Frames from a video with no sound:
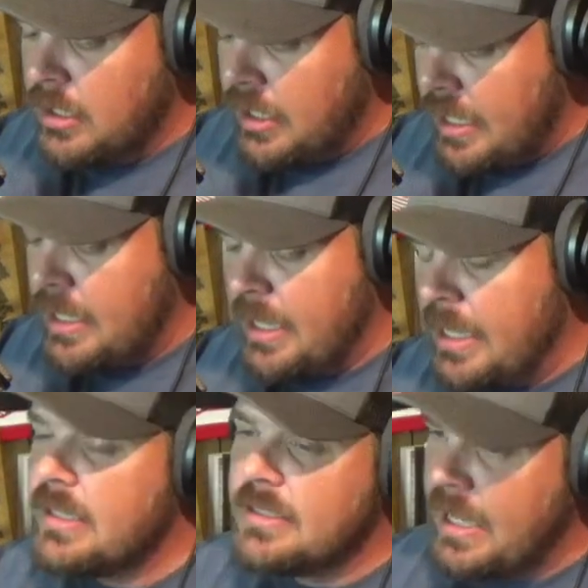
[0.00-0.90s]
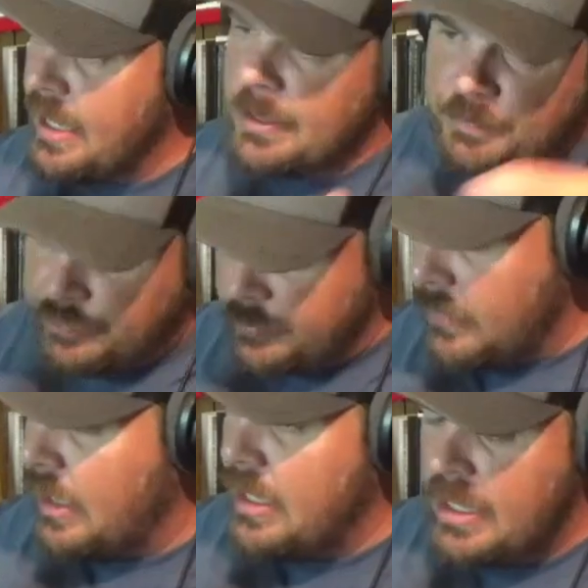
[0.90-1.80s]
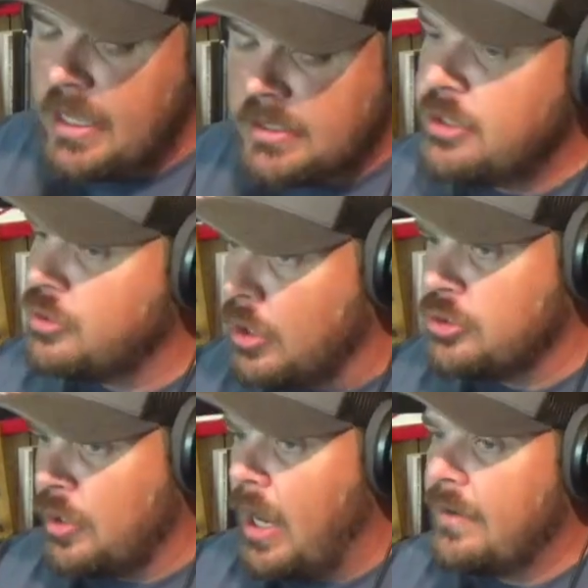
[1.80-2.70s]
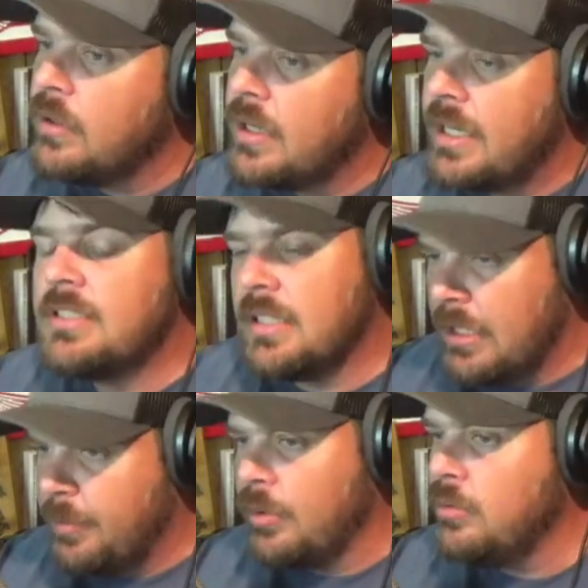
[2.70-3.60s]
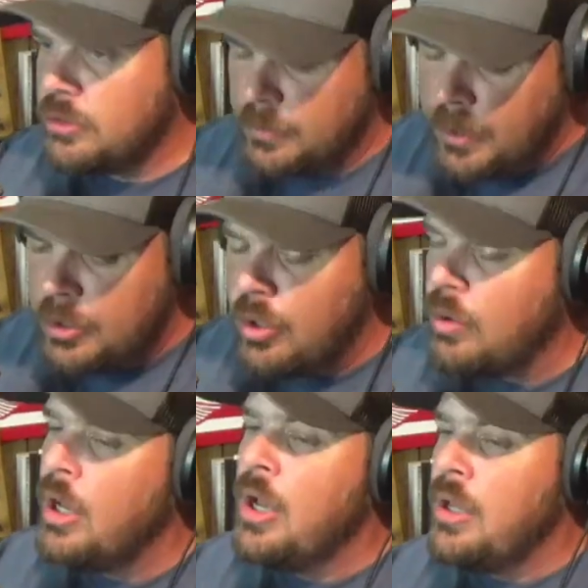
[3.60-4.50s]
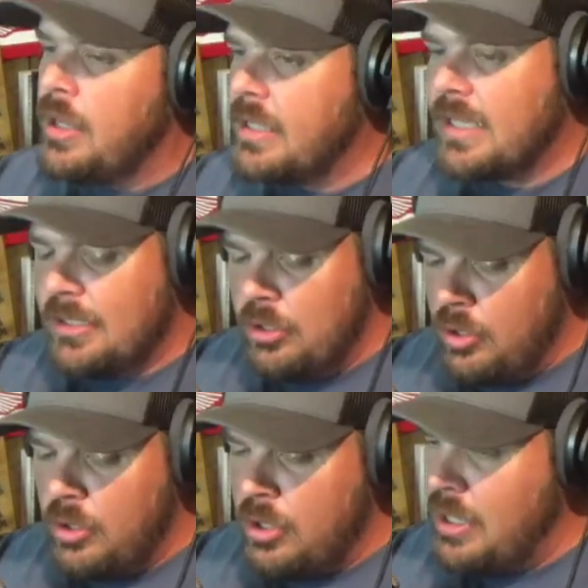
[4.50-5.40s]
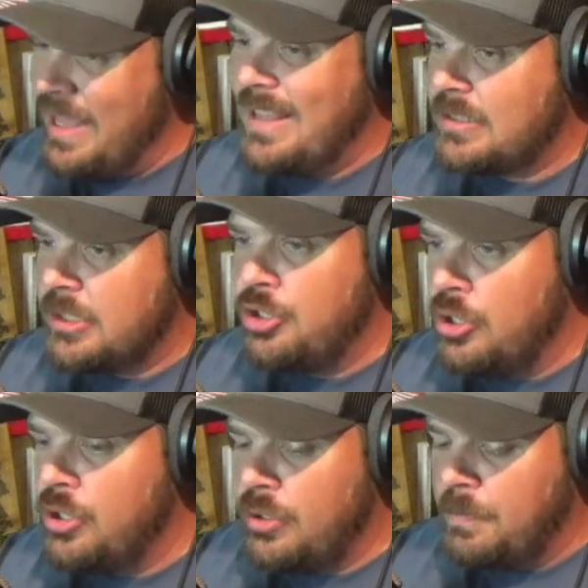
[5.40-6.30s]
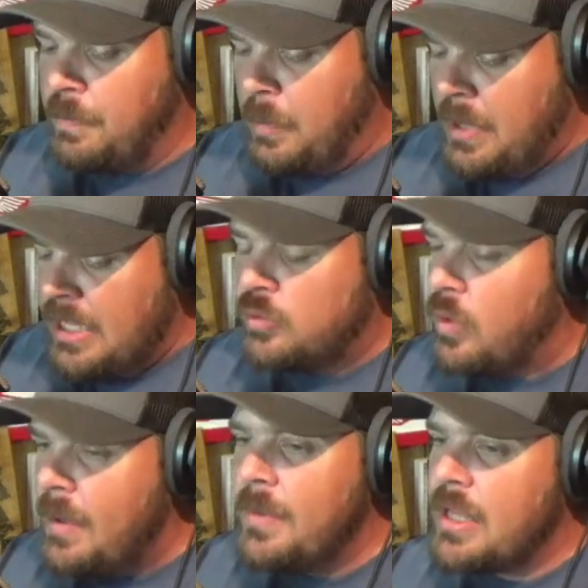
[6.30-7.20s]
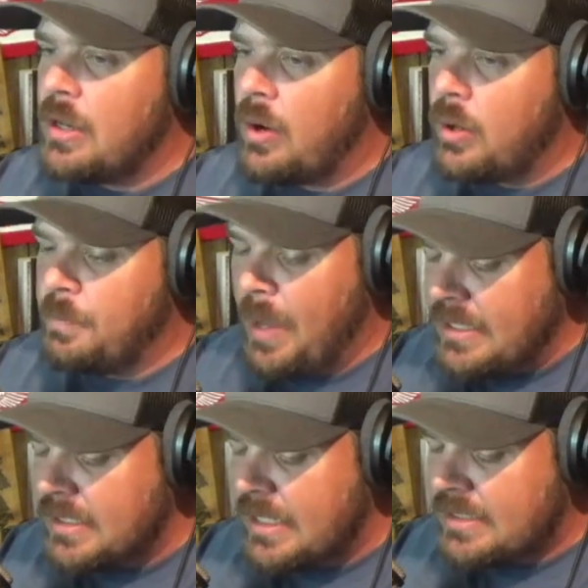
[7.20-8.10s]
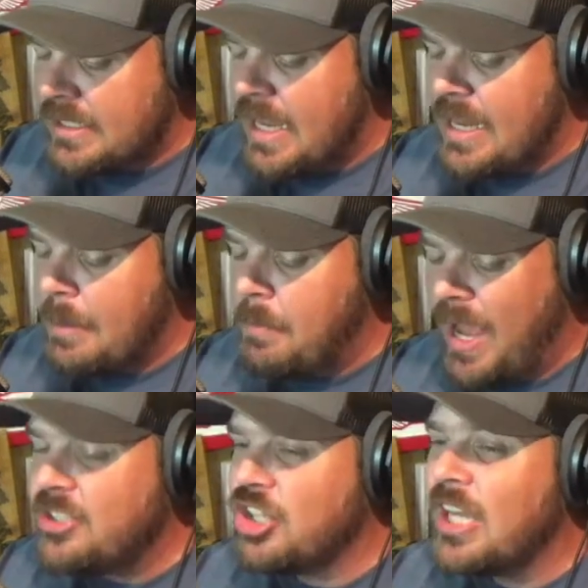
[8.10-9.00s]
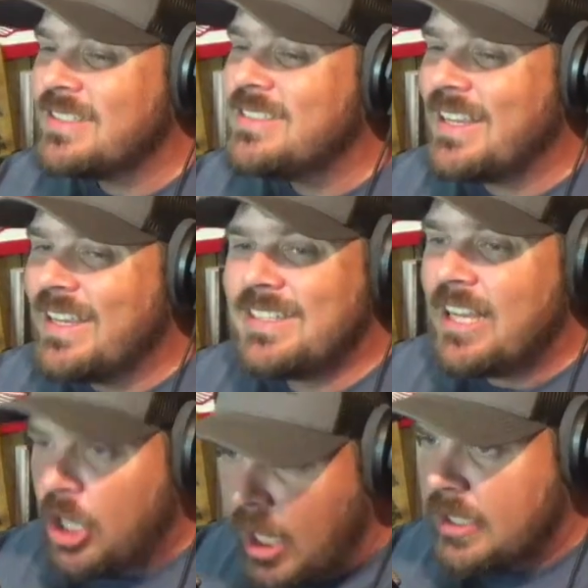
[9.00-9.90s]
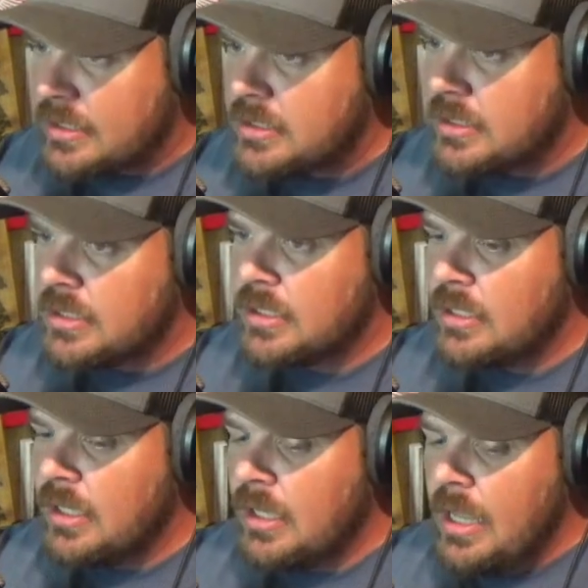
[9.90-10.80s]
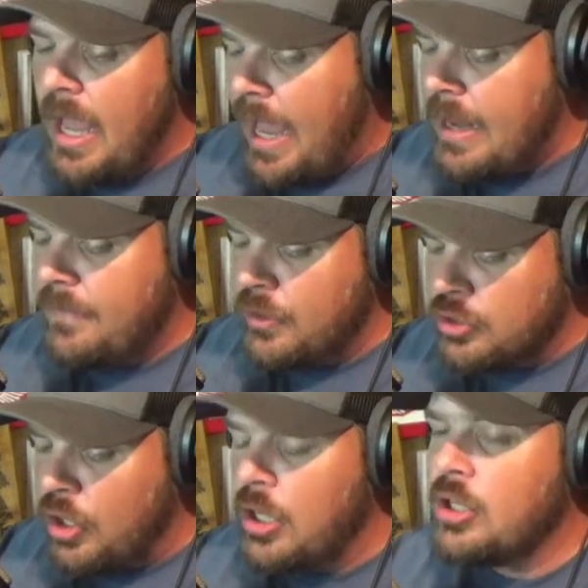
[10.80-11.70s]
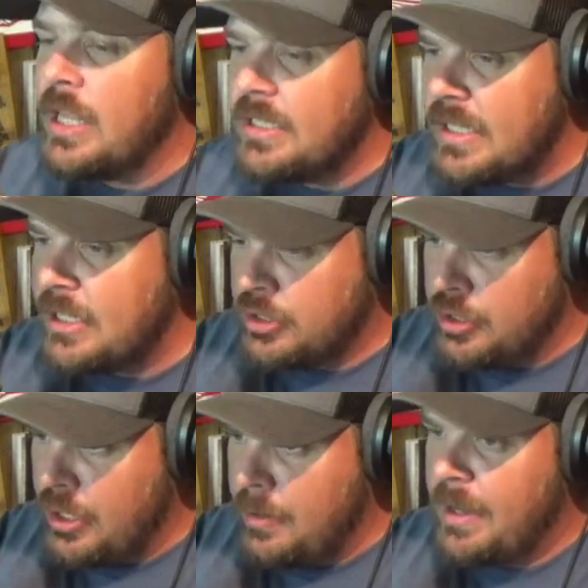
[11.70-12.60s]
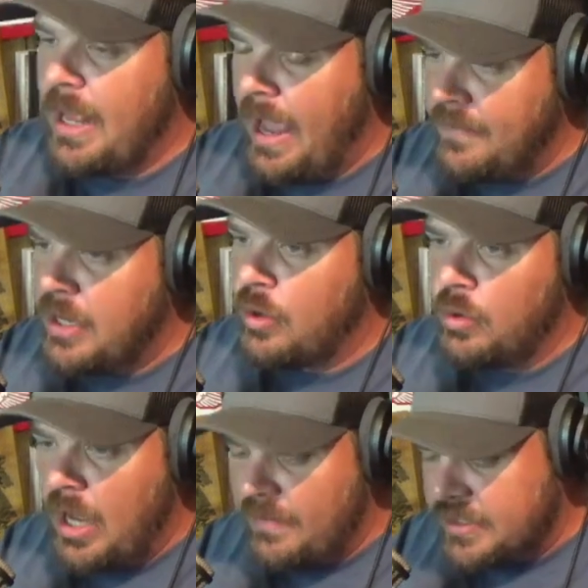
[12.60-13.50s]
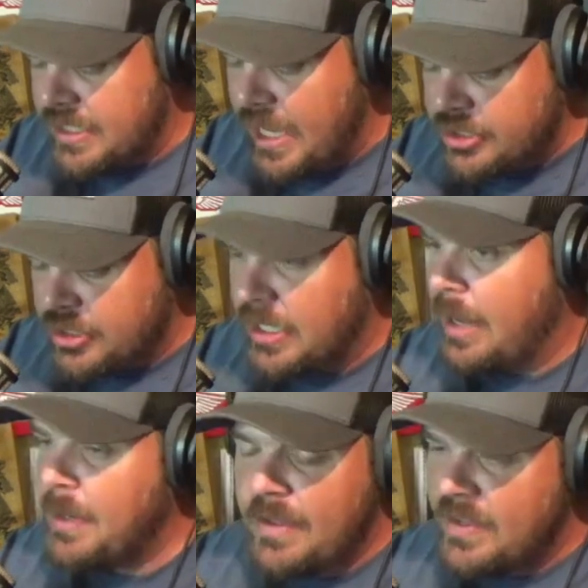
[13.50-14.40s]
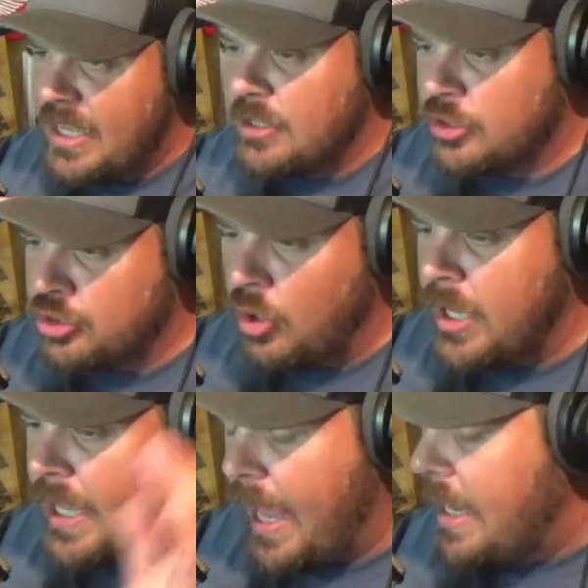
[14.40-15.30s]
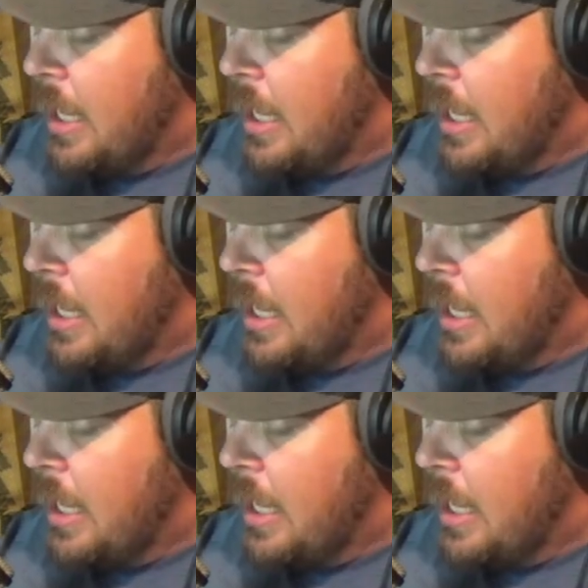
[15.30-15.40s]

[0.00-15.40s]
he is a truck driver and he's a liberal. So, but you know, these women are basically saying that Mike Johnson's is a klutz. And if you start listening to them and they're having their whole conversation, I'm not even getting the joy yet,